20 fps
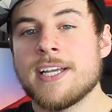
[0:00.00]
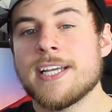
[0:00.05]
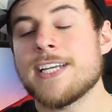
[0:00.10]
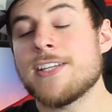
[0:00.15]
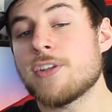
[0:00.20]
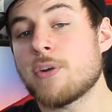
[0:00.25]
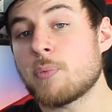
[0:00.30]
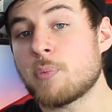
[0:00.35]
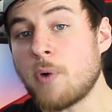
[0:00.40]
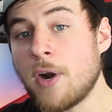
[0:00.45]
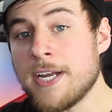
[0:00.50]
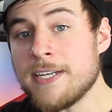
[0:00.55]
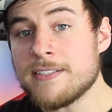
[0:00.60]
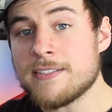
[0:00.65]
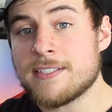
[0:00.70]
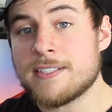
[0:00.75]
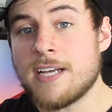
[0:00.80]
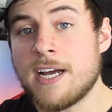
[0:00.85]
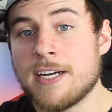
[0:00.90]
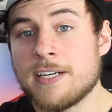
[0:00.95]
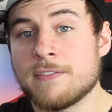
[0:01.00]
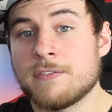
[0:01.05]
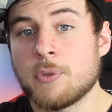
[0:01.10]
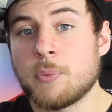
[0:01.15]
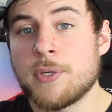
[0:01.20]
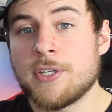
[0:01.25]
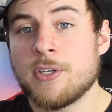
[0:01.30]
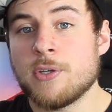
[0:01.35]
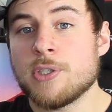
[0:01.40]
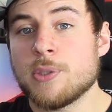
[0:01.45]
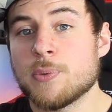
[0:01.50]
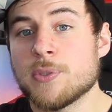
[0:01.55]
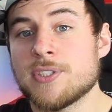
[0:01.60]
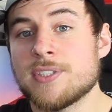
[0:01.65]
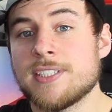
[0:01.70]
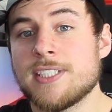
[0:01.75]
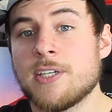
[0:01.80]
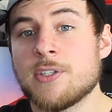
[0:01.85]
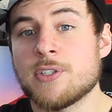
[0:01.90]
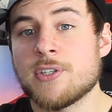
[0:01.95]
In the right side of the window, you will
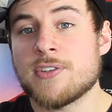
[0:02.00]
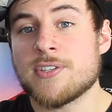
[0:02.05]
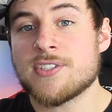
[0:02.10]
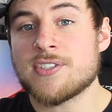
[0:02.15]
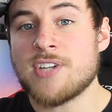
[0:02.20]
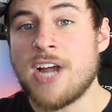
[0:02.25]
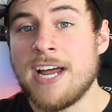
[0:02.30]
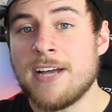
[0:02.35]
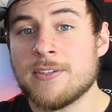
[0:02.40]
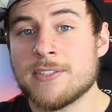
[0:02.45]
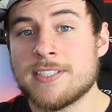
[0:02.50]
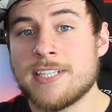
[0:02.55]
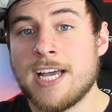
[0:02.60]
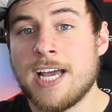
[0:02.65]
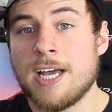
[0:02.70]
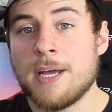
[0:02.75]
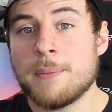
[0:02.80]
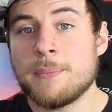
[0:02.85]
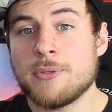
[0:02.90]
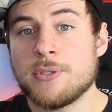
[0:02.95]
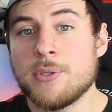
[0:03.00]
see under the Style tab,